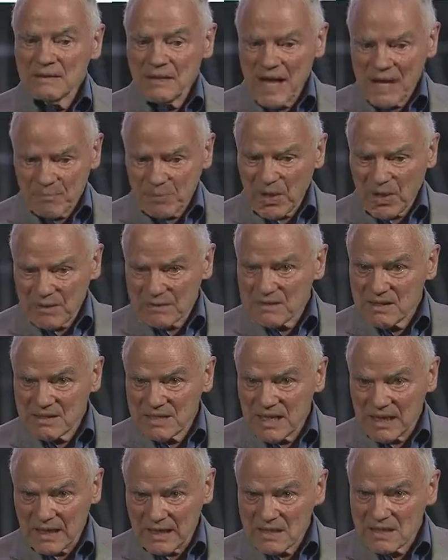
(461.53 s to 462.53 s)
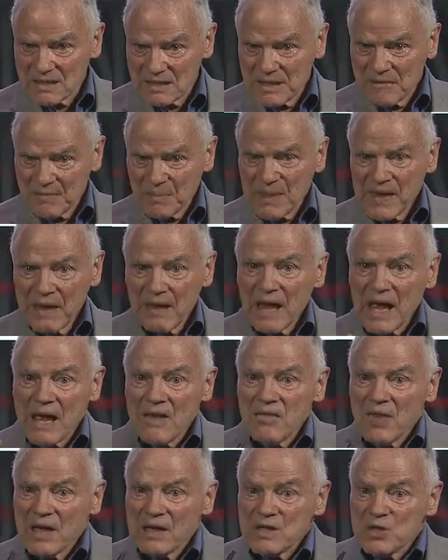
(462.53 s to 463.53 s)
hypotheses,
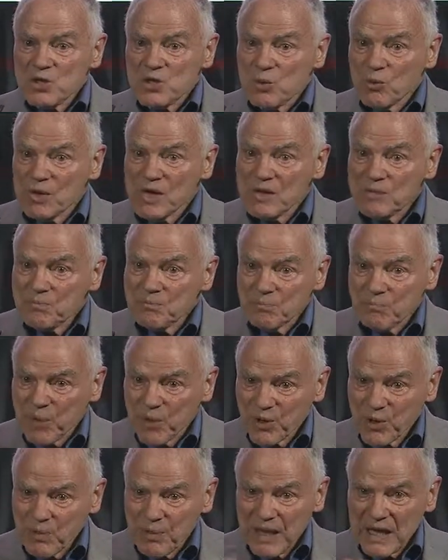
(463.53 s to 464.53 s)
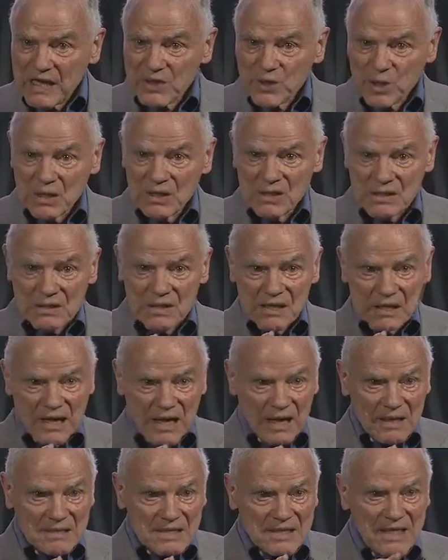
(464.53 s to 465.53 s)
and then doing perturbations. And
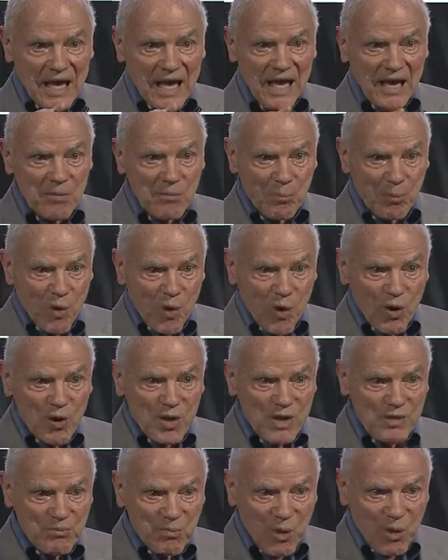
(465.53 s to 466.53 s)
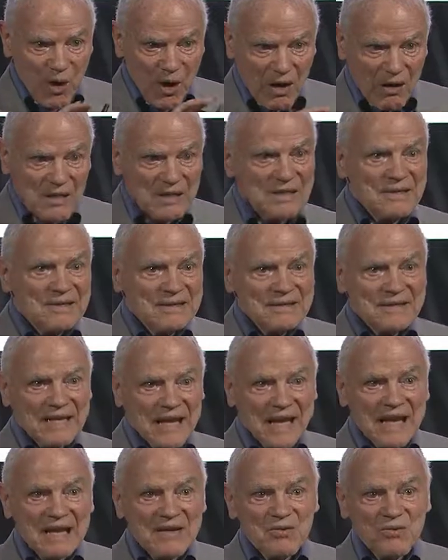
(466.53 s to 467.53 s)
I'll say more and more
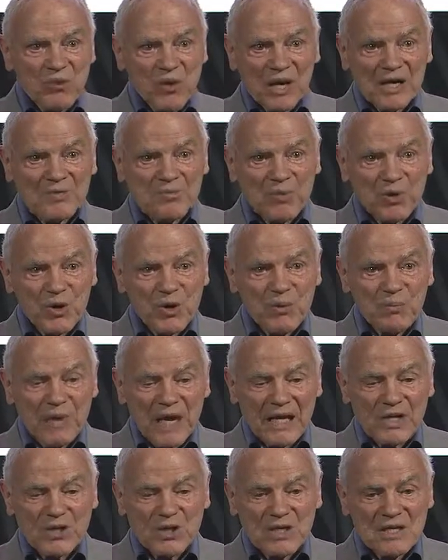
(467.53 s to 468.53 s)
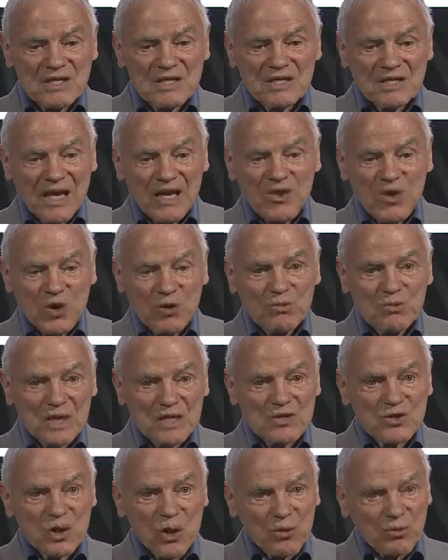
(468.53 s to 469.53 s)
N of 1 perturbations in
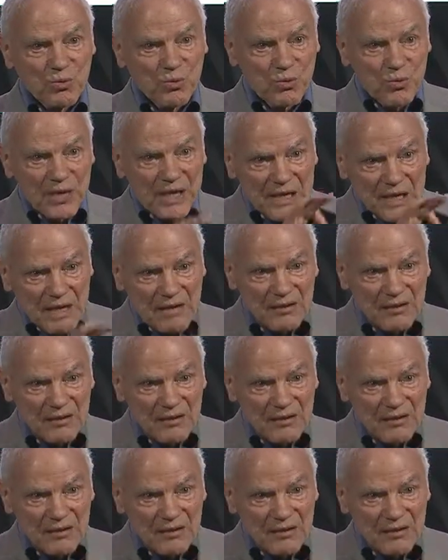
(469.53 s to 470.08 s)
humans are really